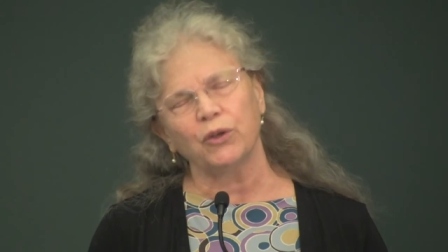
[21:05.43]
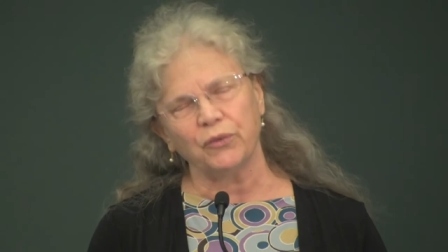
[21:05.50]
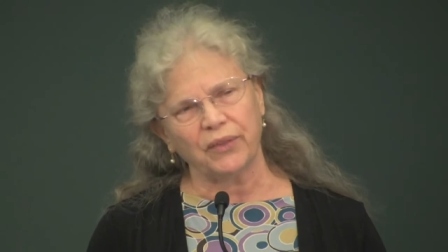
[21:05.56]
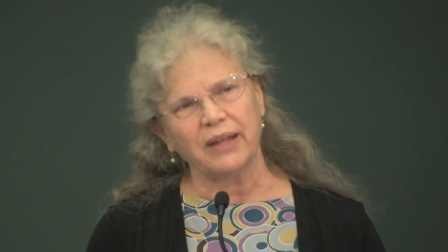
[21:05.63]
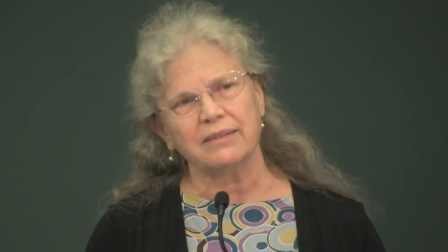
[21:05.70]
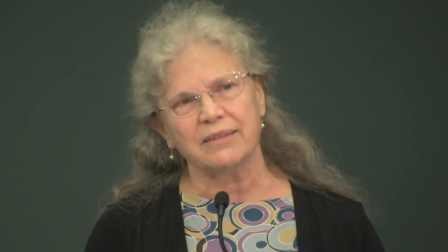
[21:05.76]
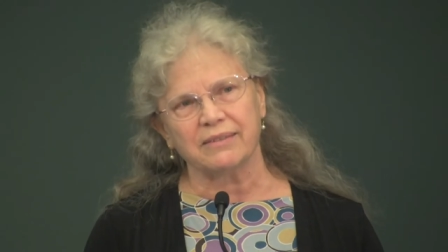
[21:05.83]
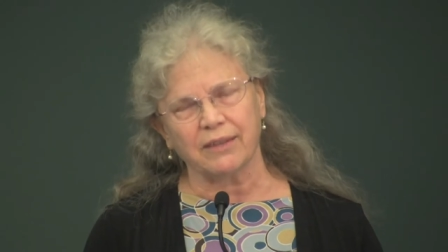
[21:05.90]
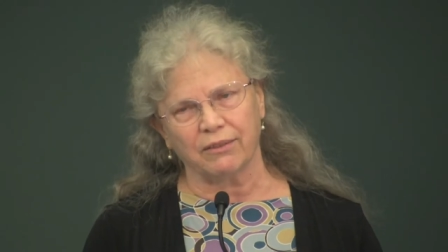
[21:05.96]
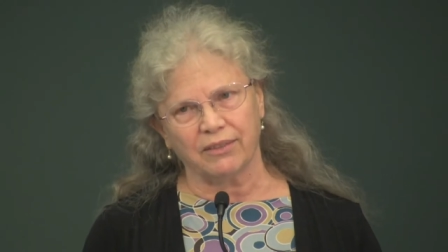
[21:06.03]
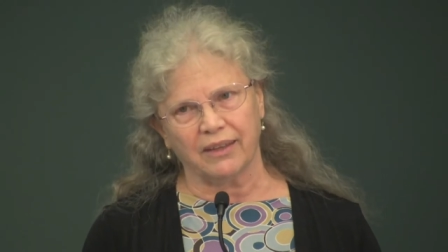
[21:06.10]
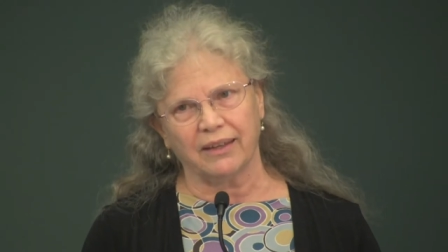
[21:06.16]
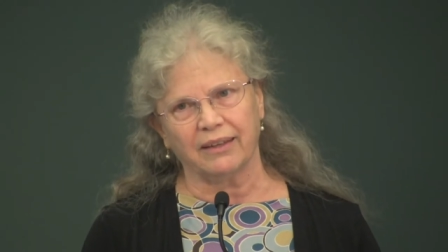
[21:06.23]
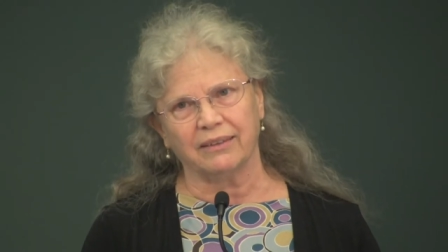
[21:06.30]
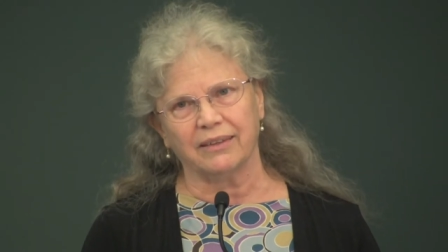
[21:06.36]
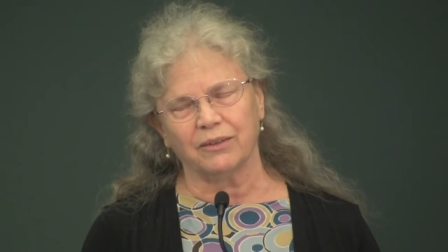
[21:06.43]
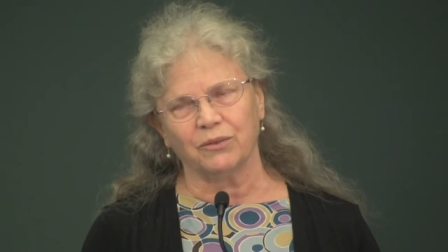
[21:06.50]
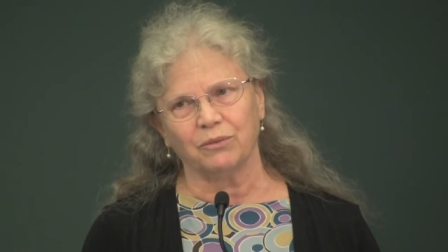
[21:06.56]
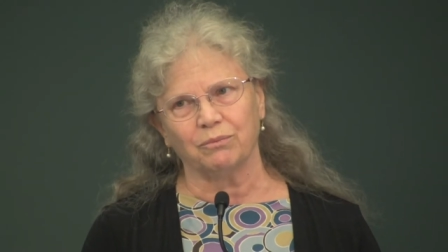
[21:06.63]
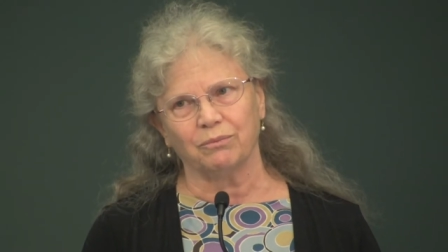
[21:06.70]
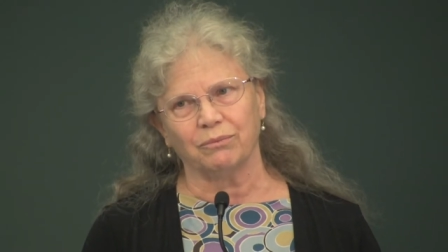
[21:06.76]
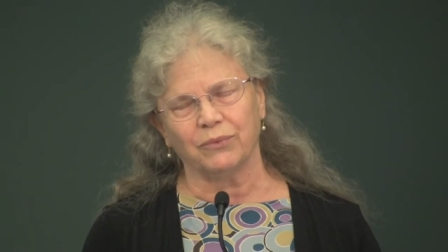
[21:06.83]
know if that's the thing that
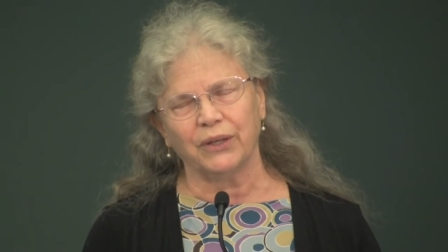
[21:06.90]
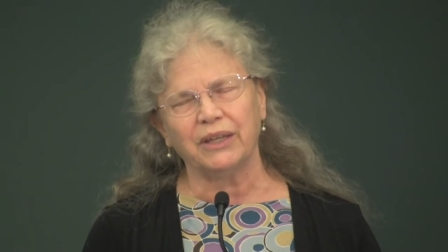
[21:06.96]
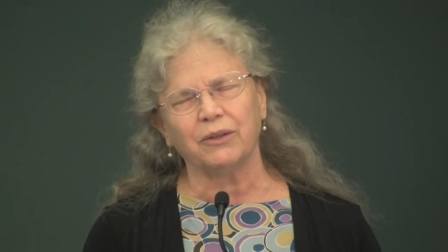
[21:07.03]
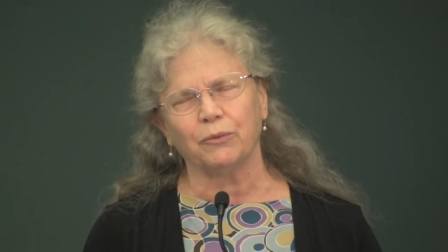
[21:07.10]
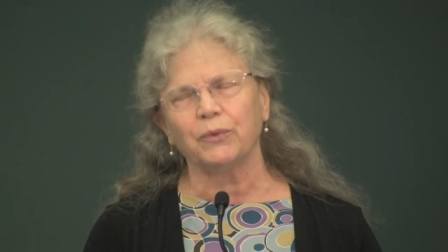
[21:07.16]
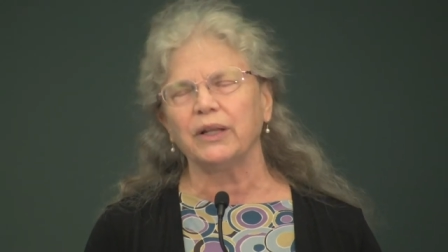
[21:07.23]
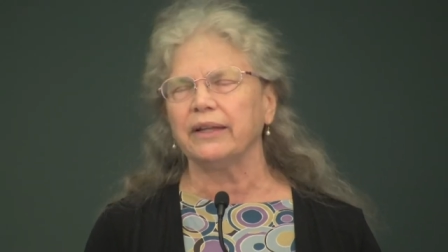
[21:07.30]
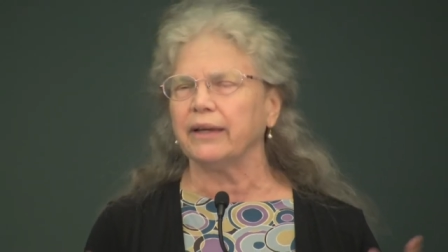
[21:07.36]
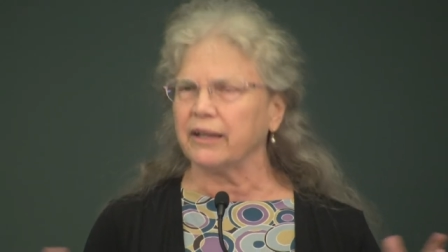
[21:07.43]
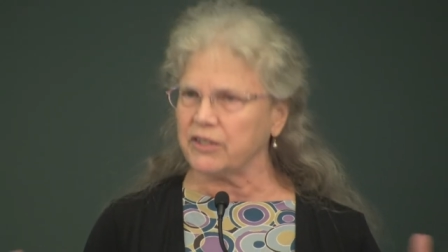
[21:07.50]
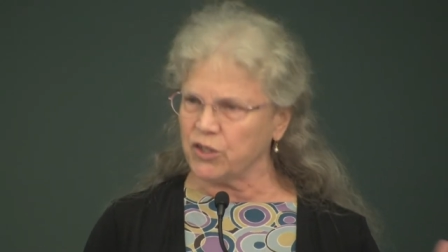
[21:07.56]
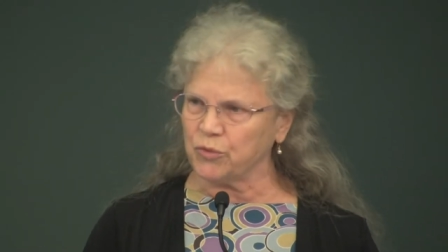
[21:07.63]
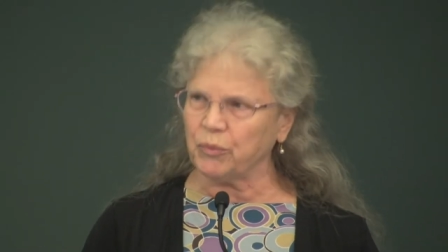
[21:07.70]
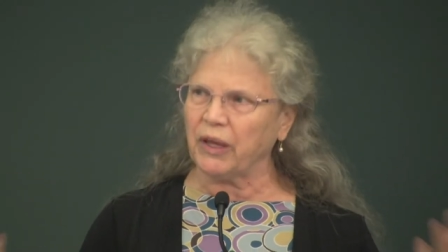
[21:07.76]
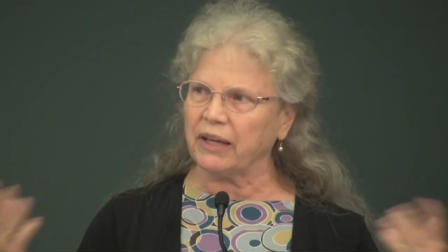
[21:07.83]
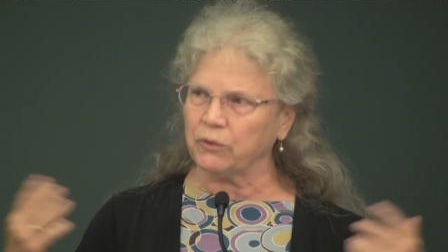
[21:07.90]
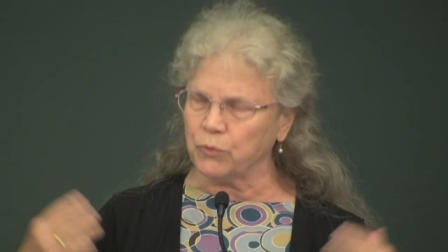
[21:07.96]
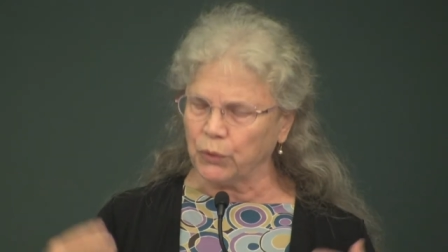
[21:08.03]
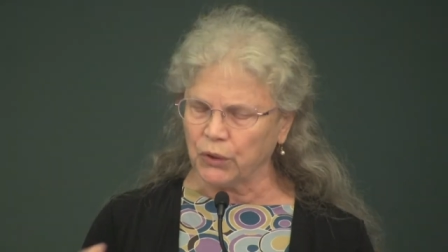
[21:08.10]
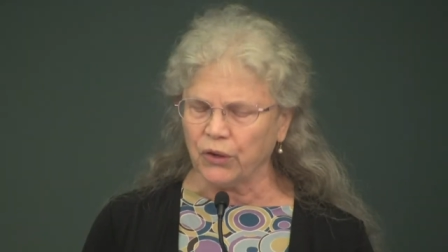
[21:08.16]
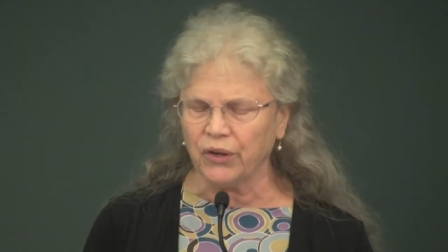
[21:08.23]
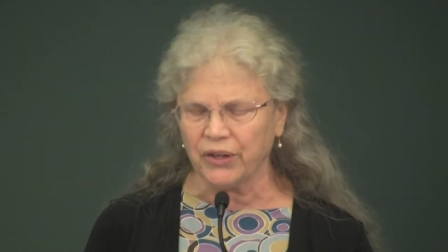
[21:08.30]
we can really
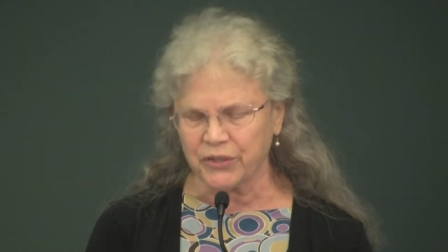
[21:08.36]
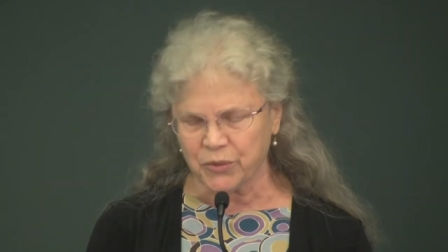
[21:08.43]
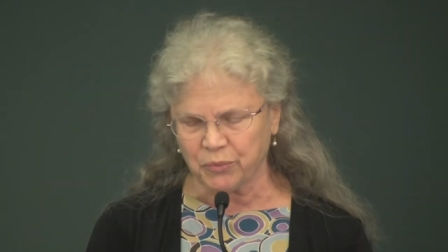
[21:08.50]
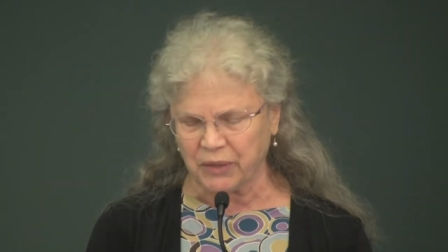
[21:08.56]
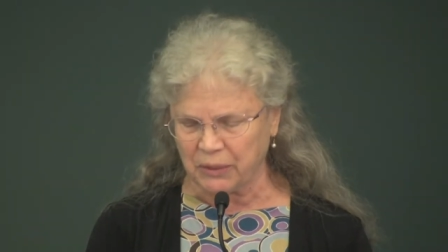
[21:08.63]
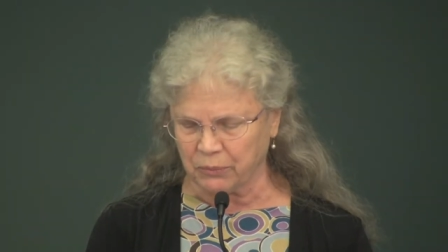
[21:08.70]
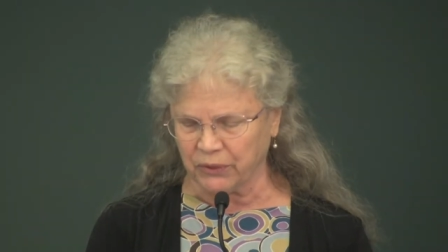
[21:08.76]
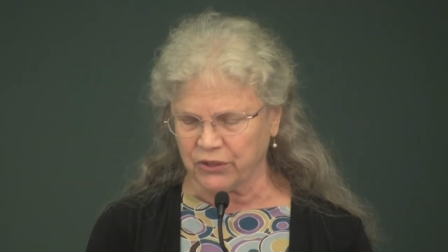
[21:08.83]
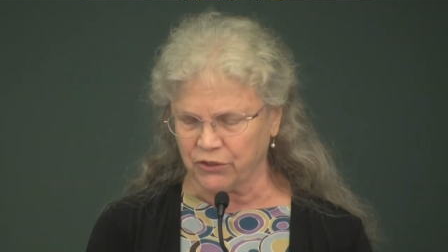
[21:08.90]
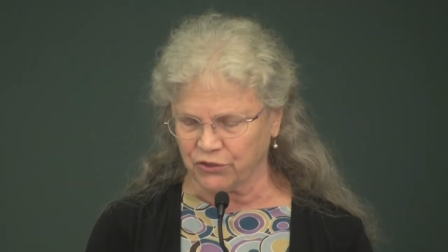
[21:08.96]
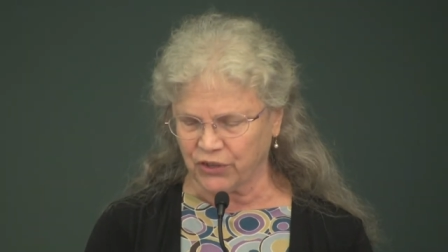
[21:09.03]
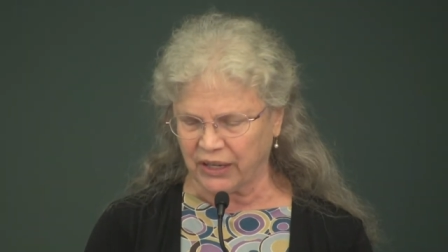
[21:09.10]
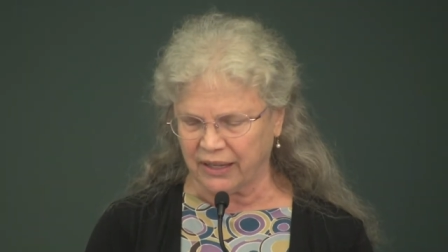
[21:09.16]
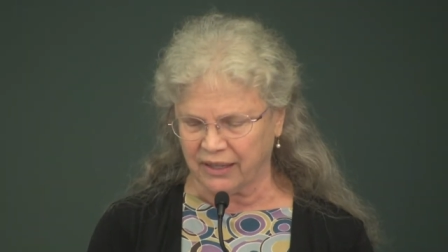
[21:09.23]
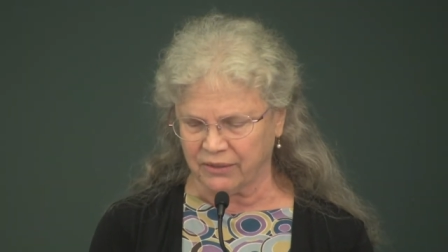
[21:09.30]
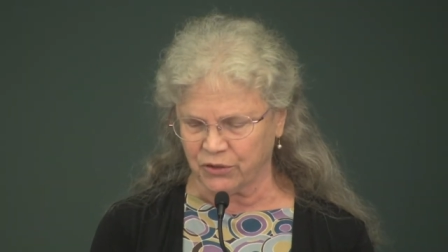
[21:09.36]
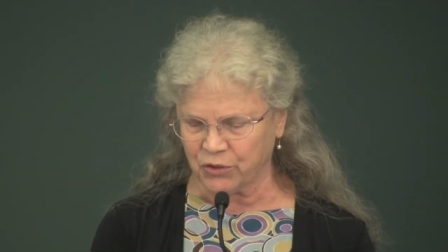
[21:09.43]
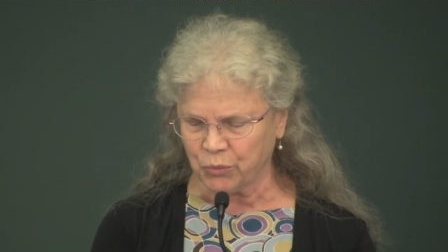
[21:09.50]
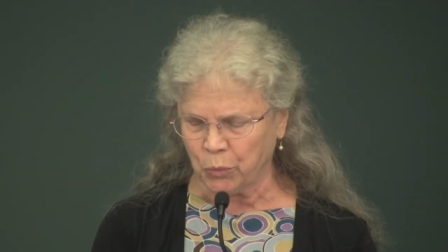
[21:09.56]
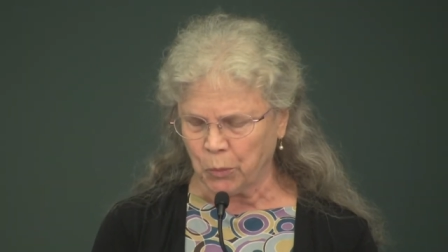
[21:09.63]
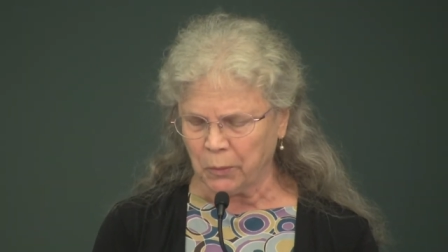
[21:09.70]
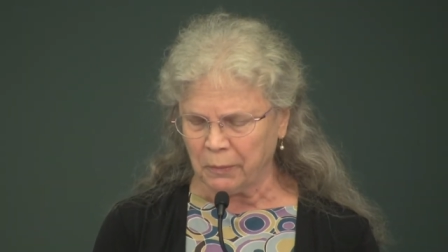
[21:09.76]
expect will cause people to change.